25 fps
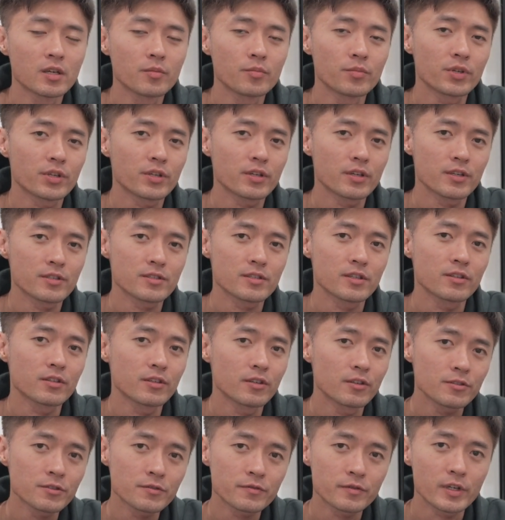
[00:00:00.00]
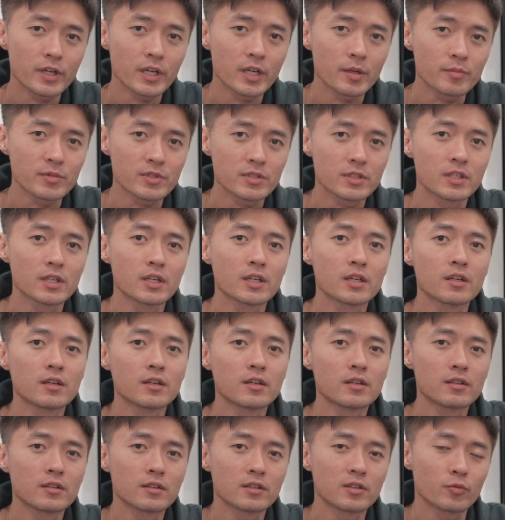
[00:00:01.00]
because on those frames,
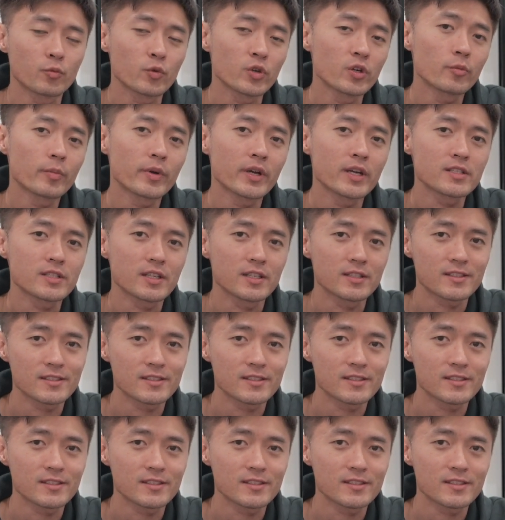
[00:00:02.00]
the wheelbase is